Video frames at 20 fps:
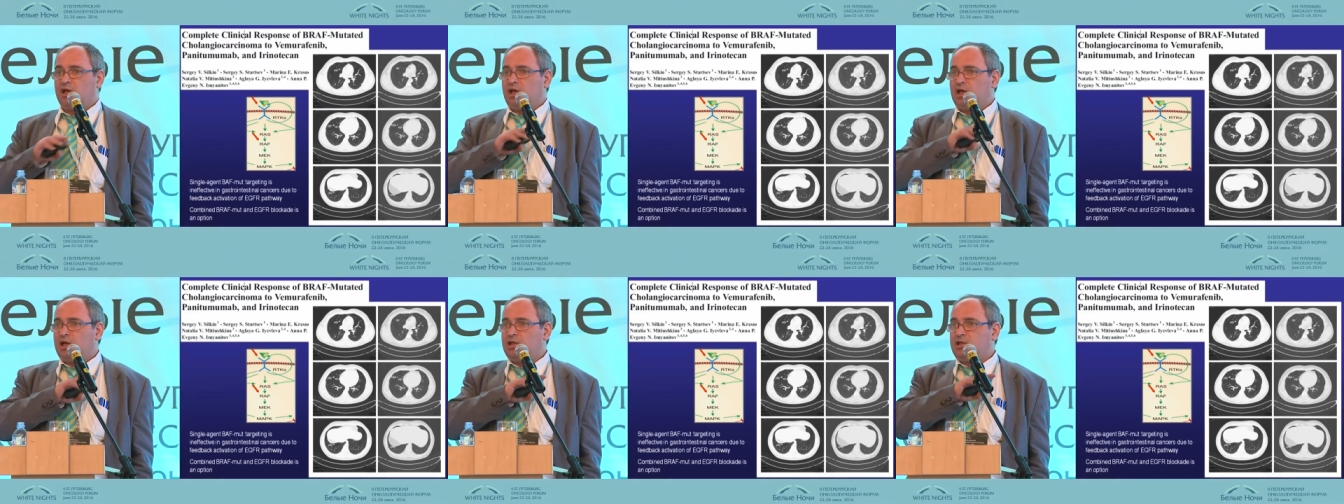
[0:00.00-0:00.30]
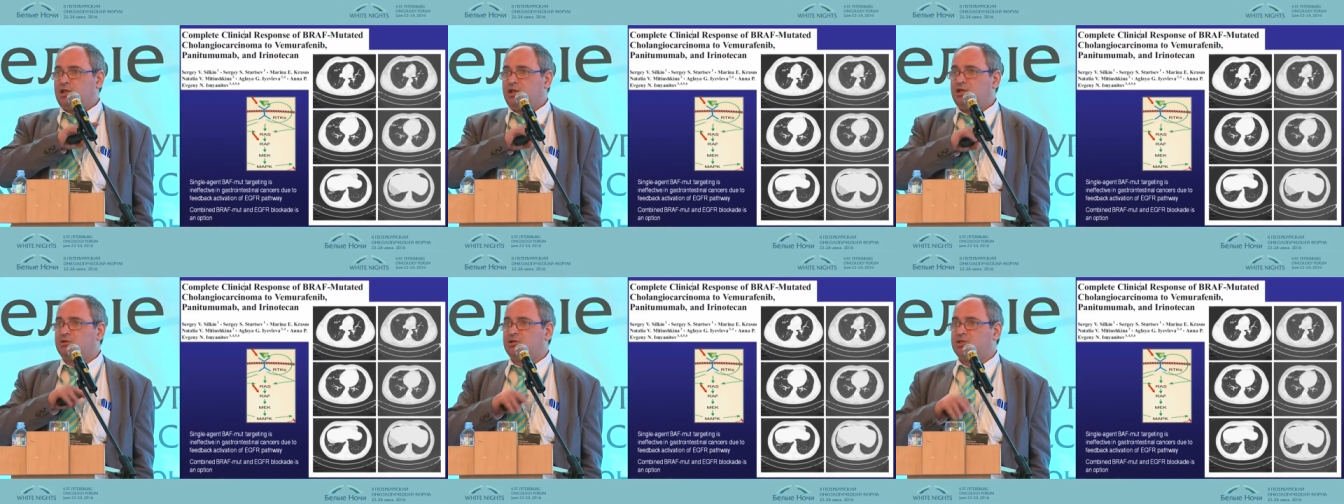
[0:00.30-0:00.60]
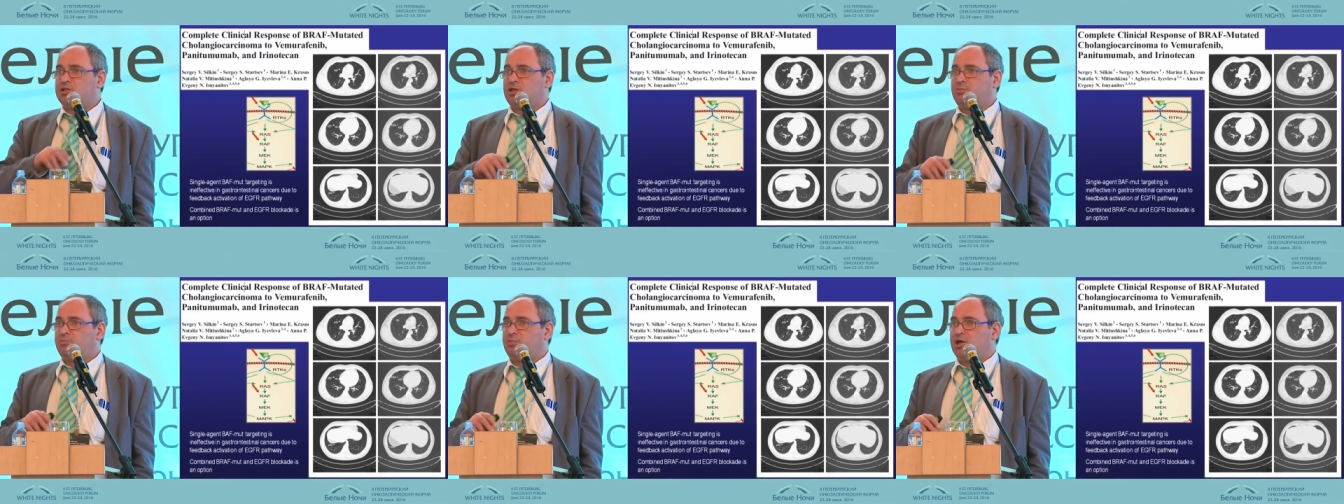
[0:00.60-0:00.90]
And here
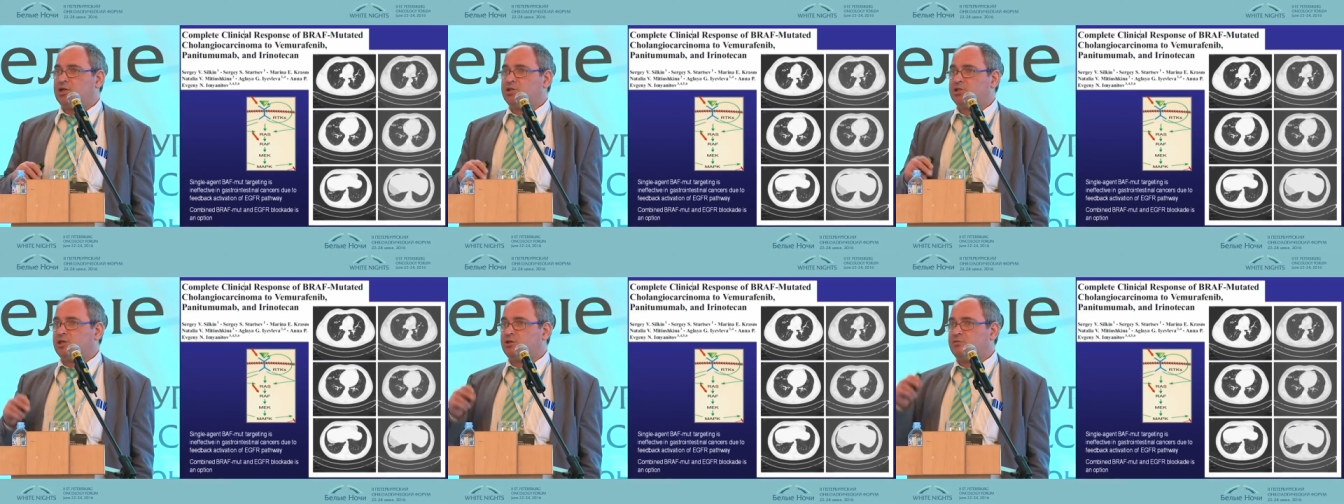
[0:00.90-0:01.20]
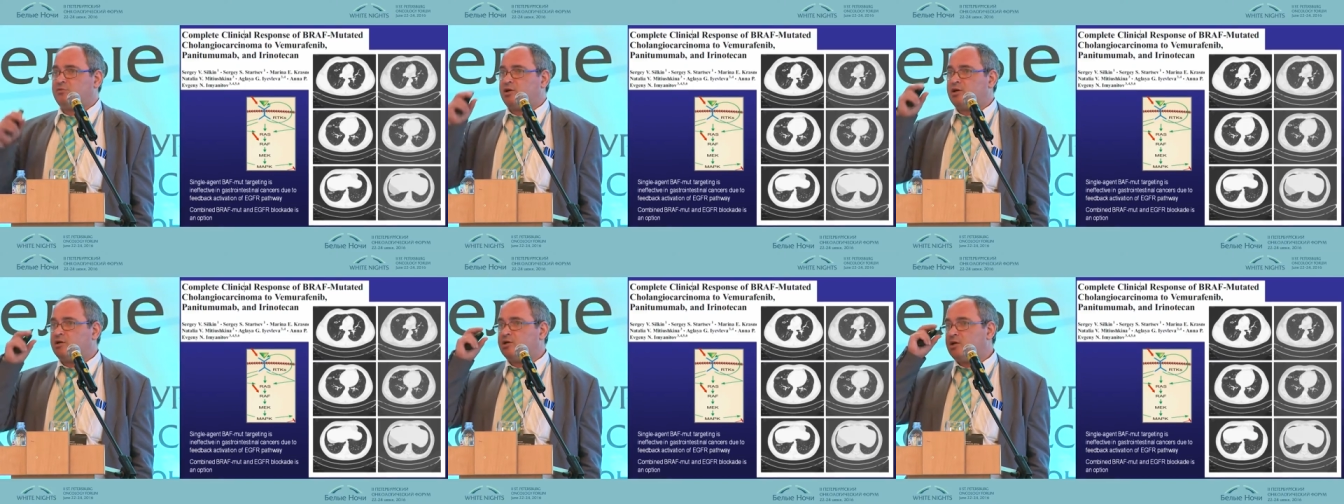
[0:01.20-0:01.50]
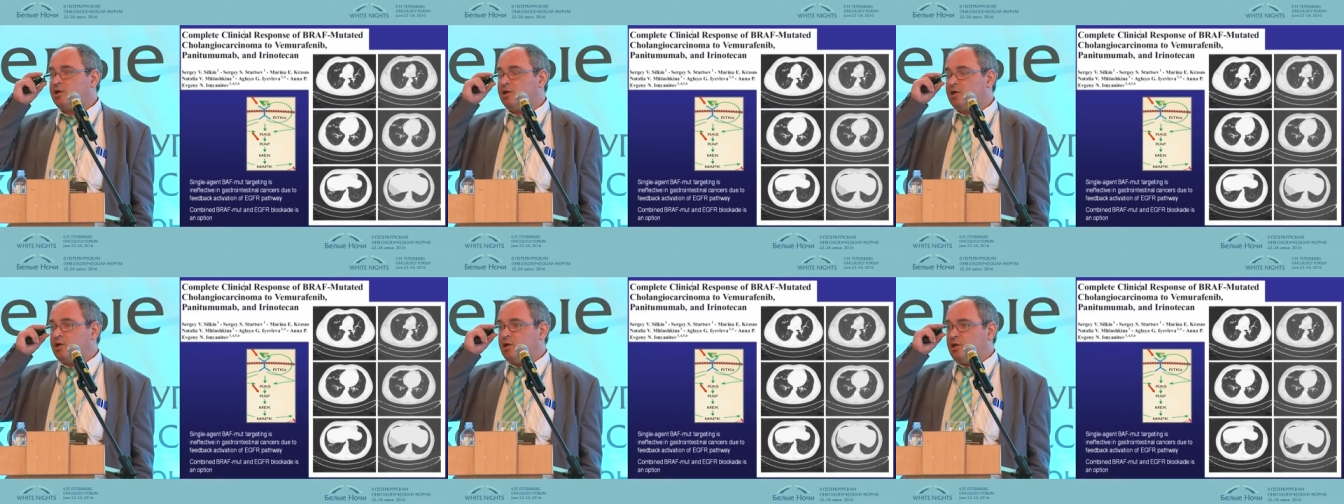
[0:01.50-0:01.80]
is a patient
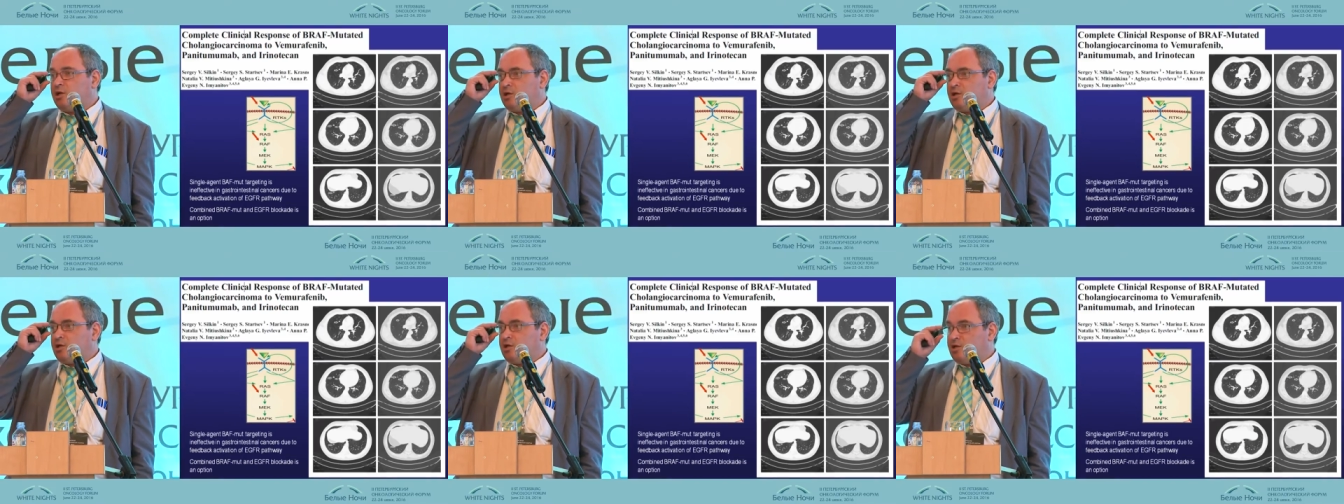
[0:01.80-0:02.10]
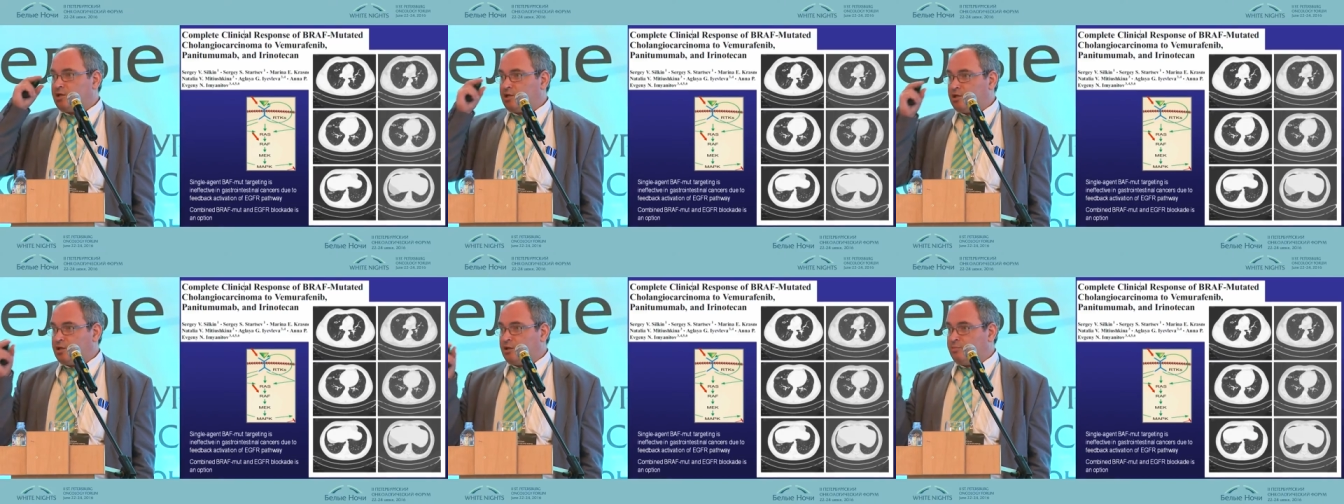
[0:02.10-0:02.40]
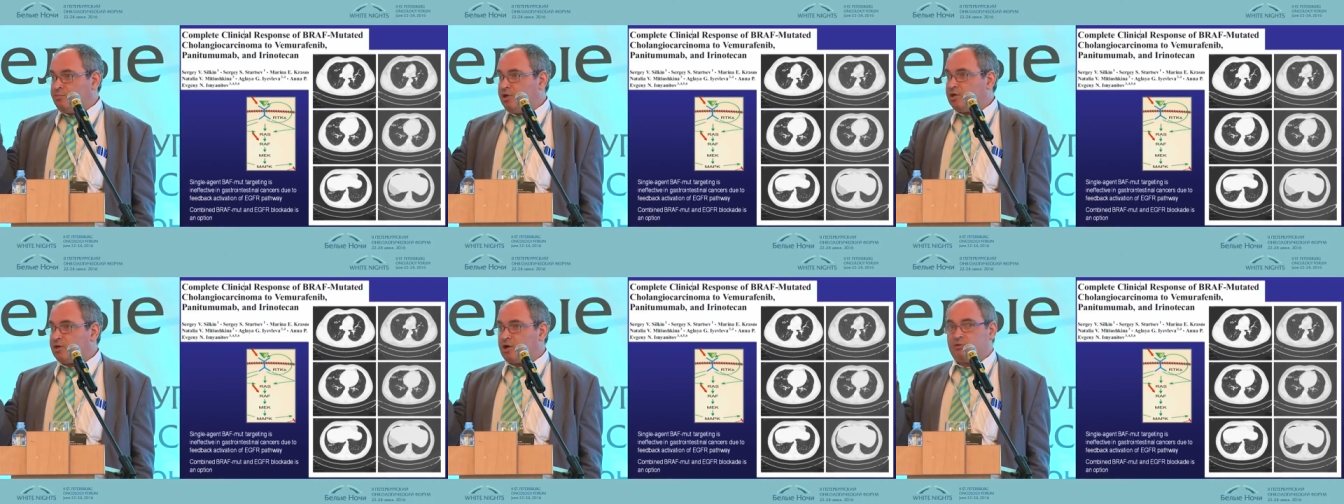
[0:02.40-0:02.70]
where
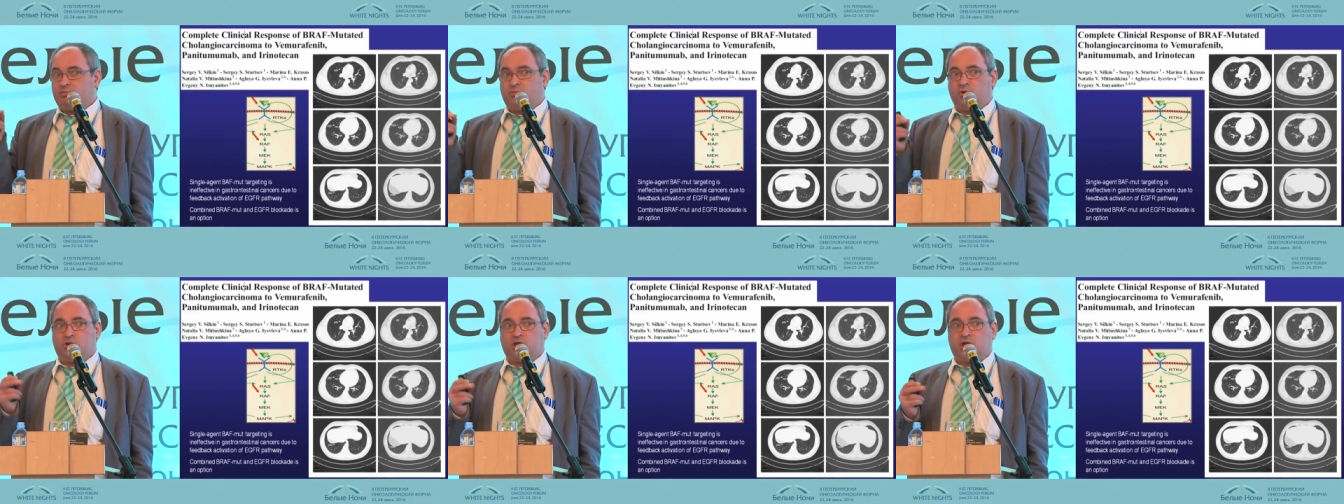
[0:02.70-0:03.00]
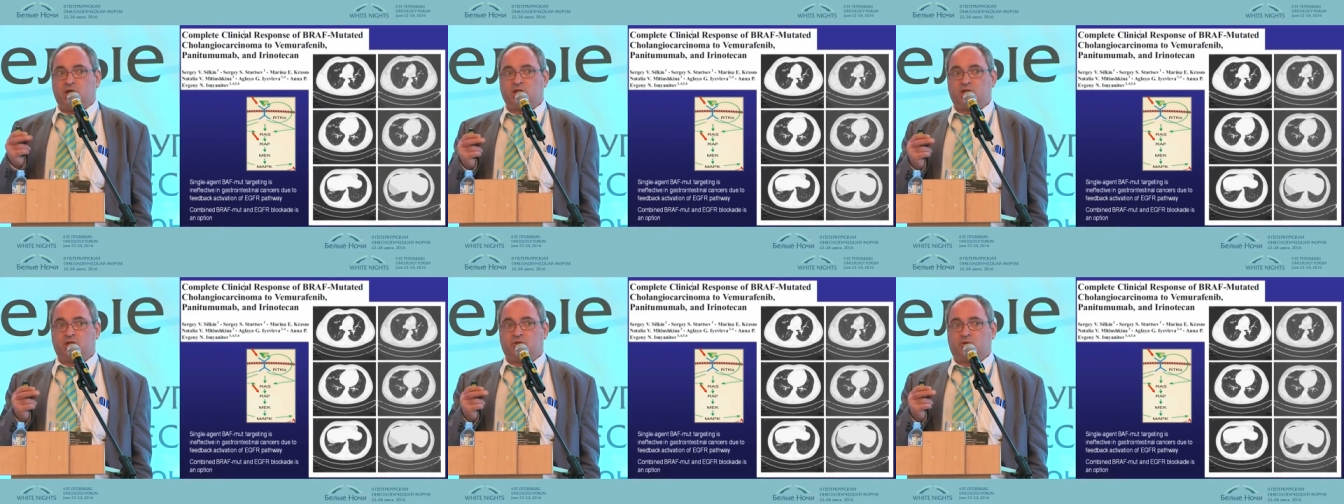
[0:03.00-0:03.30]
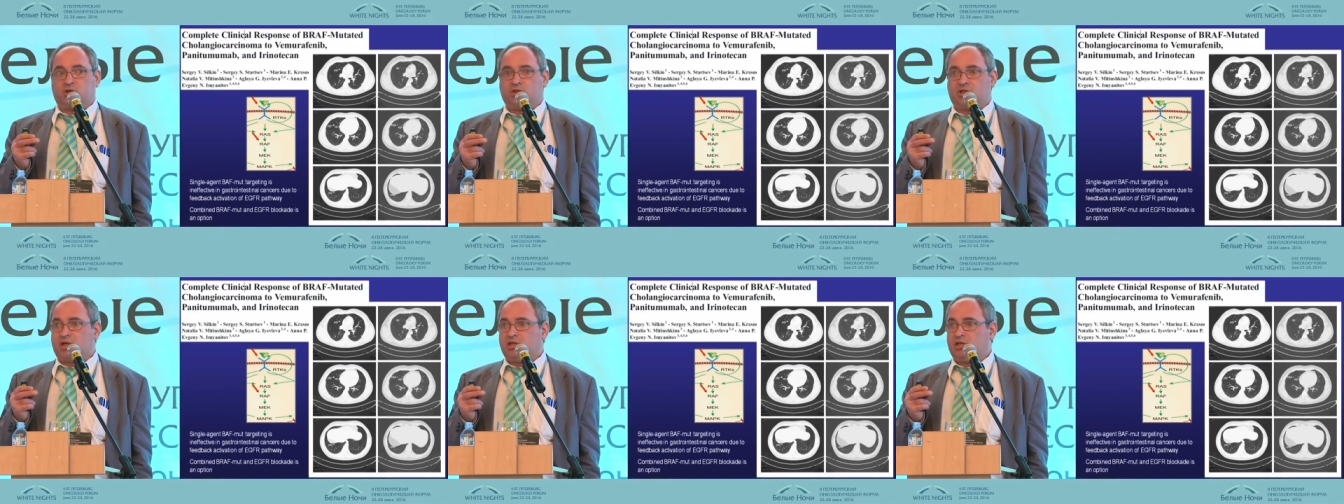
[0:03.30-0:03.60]
B RAF mutation
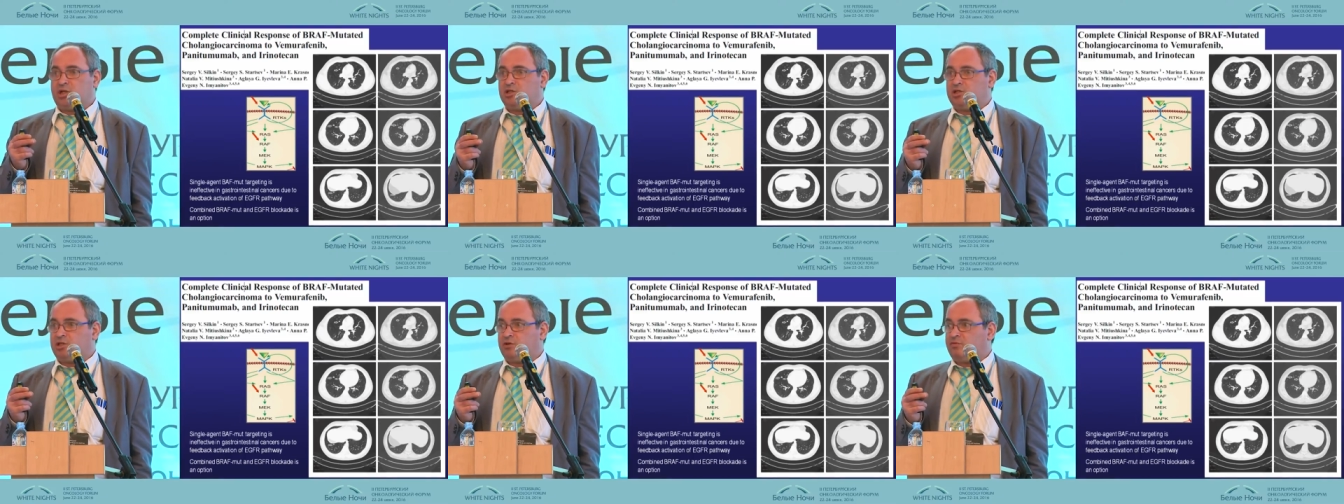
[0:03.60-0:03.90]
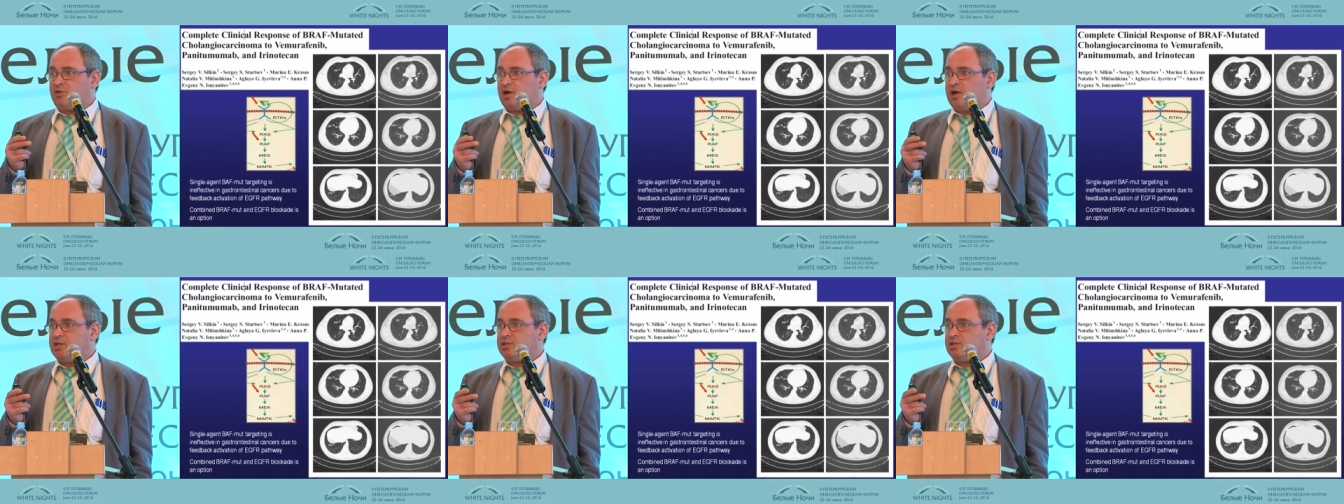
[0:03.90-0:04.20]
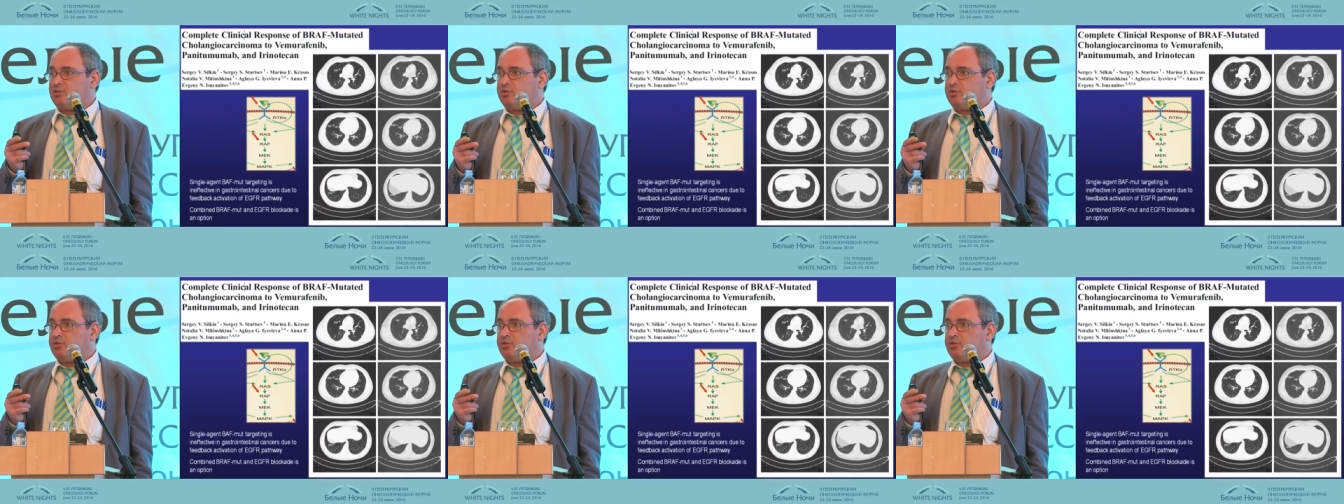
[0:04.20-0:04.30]
was identified.